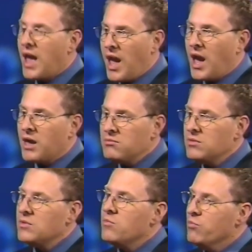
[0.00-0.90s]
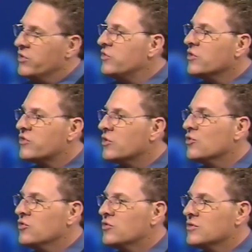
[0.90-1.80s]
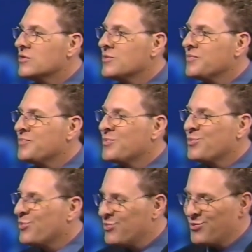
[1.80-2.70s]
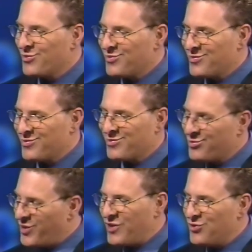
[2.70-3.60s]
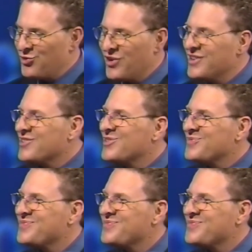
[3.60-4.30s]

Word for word: and business solutions. Absolutely. Thanks for joining us.